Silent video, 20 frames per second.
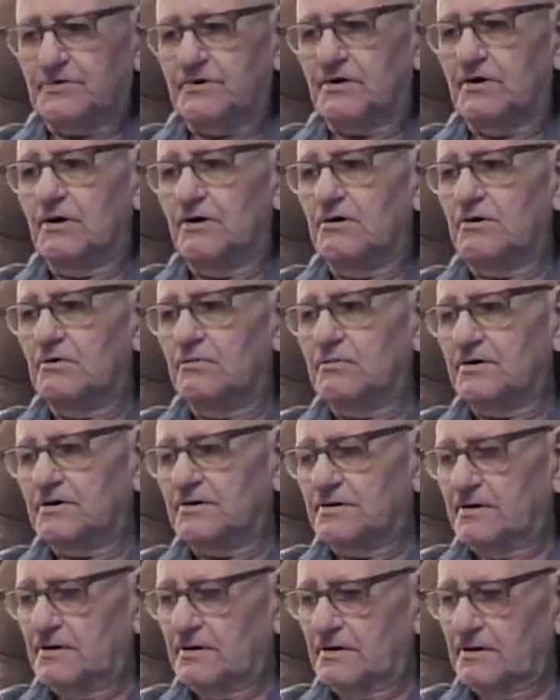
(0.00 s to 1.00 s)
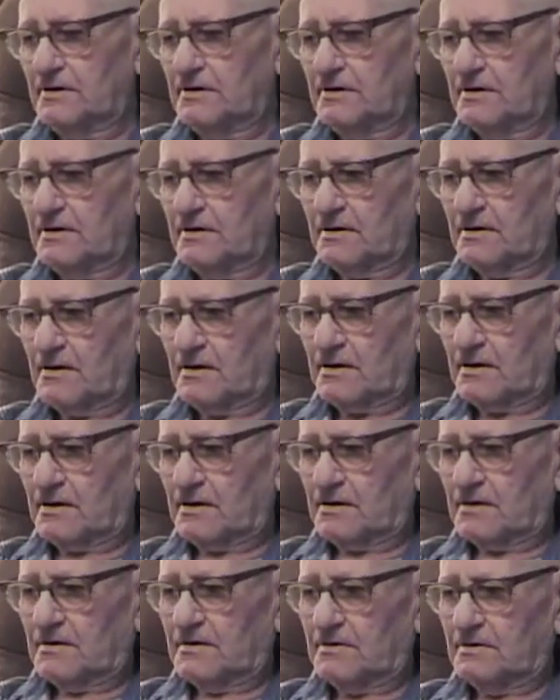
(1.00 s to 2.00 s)
go, but
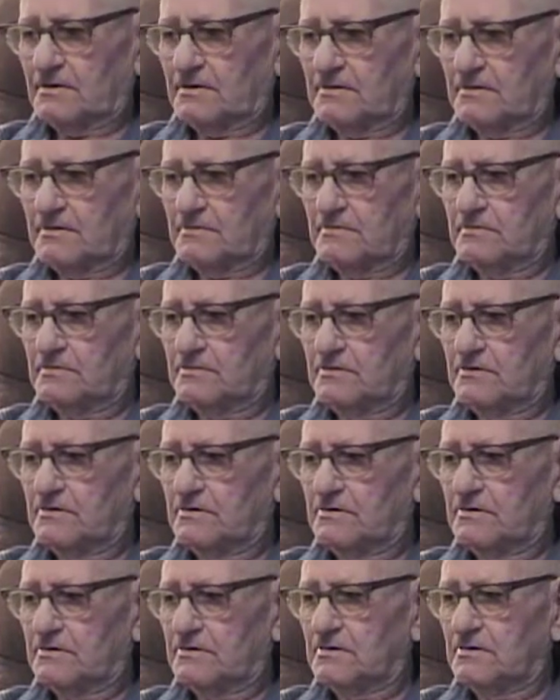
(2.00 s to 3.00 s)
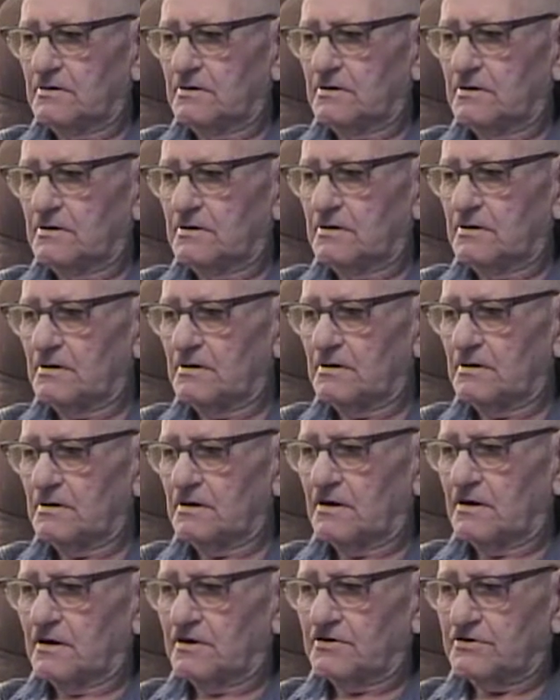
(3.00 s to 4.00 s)
the
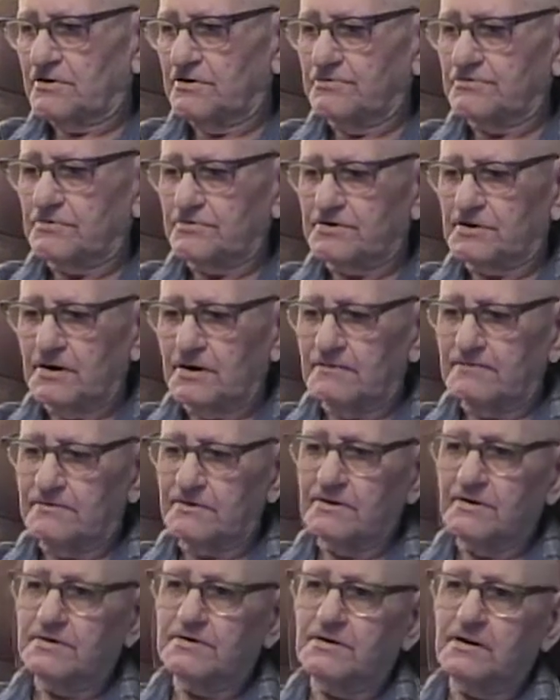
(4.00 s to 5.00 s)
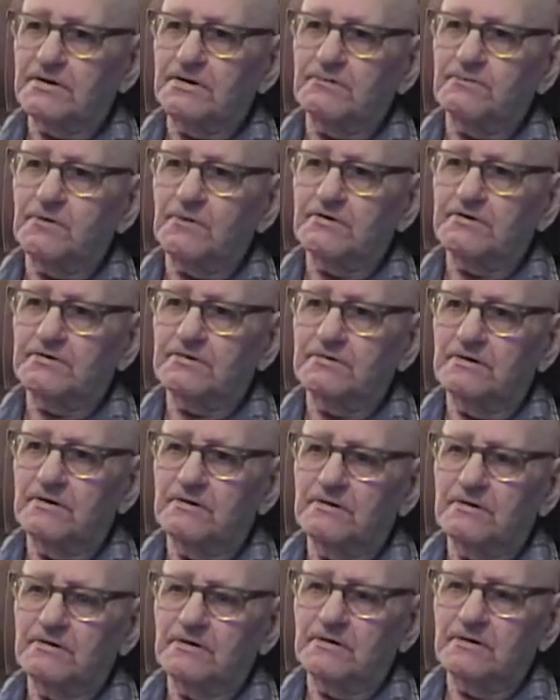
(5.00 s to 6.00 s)
teacher said if I didn't take a part in
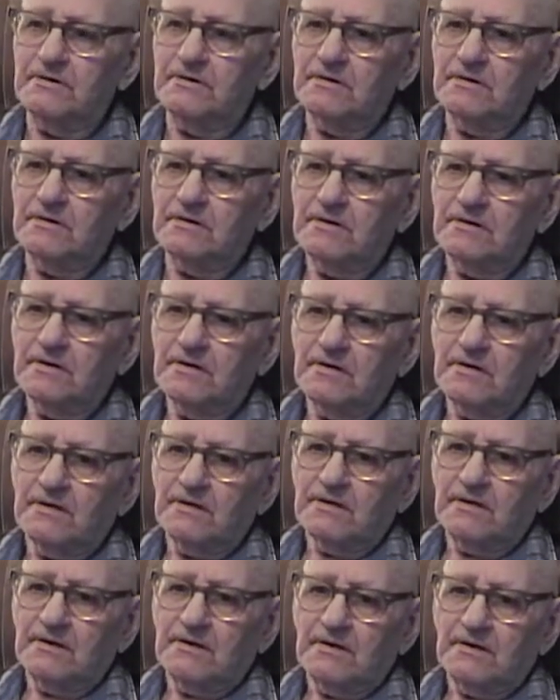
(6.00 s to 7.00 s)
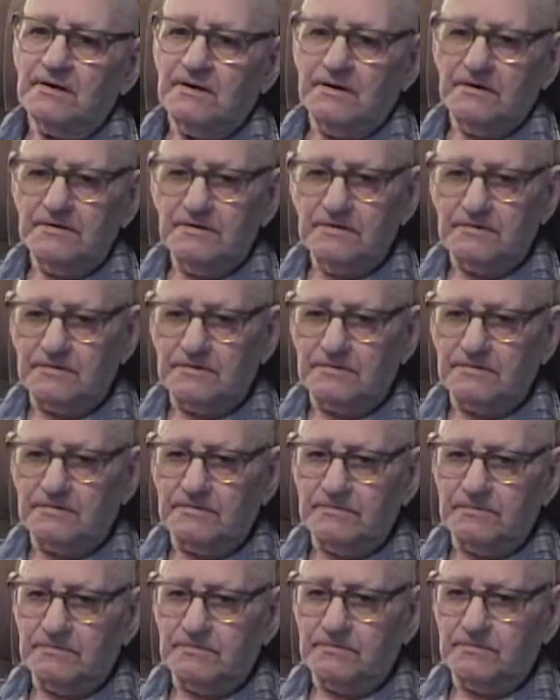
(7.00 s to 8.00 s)
the
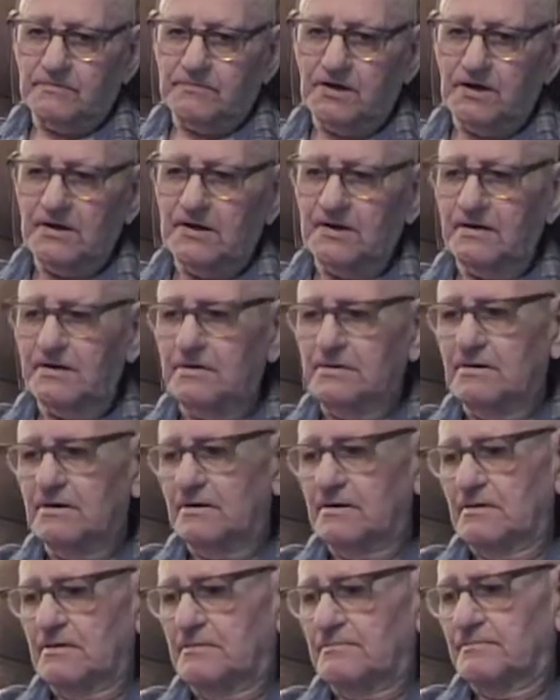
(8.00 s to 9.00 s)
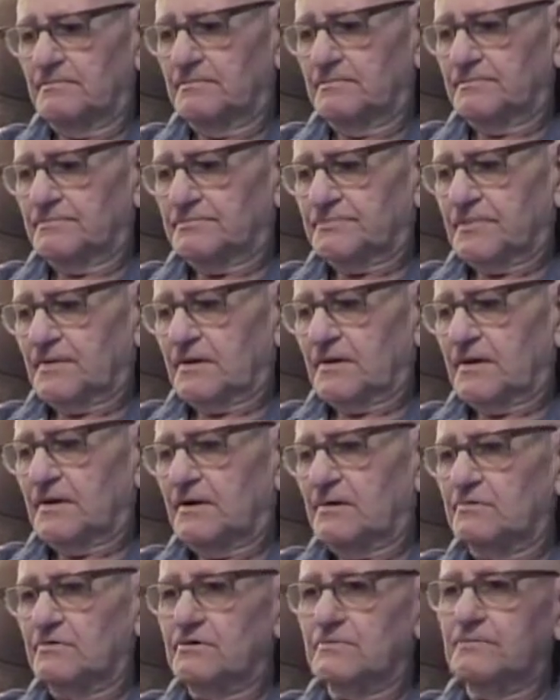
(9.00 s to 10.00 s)
play,
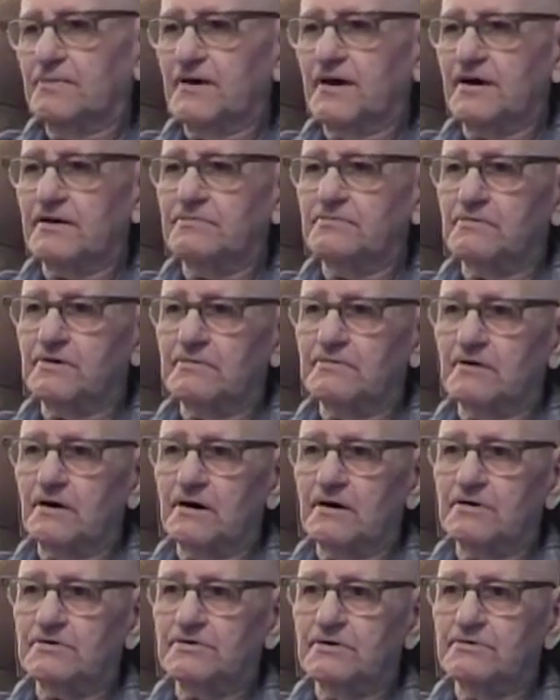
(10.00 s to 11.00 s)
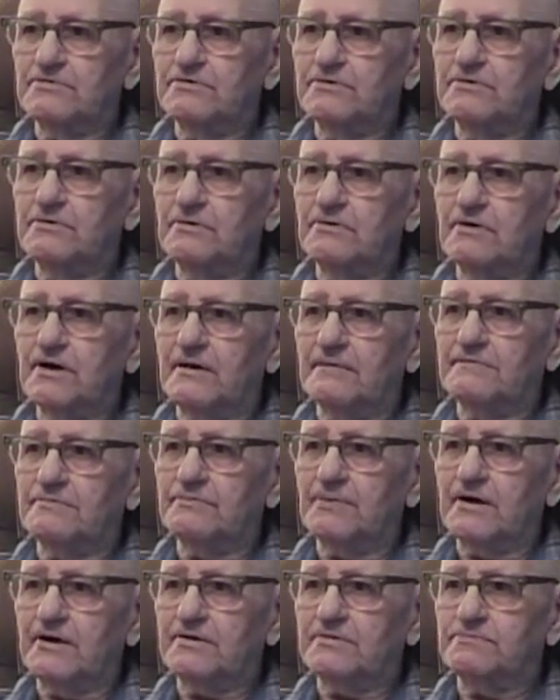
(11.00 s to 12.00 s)
he wouldn't pass me. I said, you don't have to
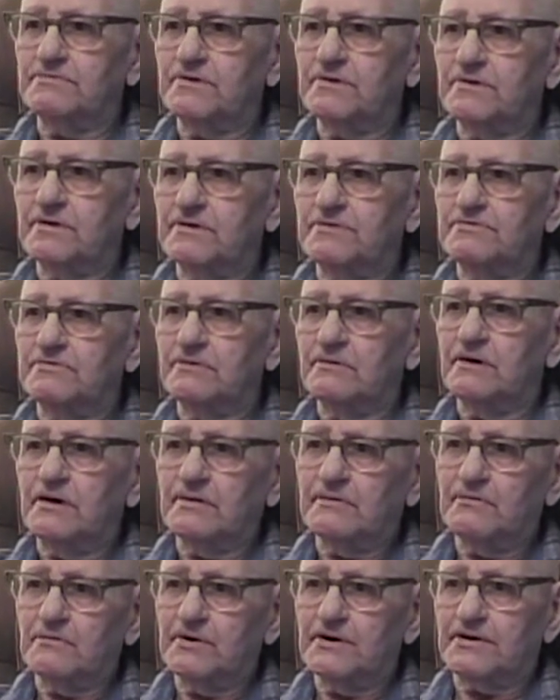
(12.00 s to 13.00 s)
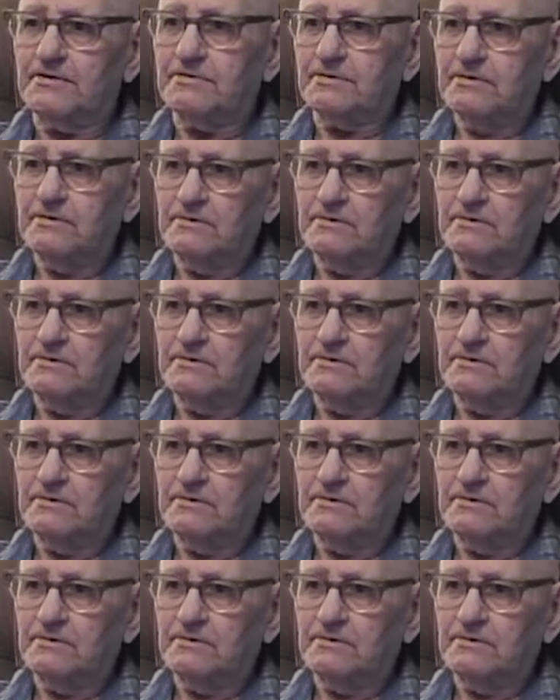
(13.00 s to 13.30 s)
pass me then, so I quit.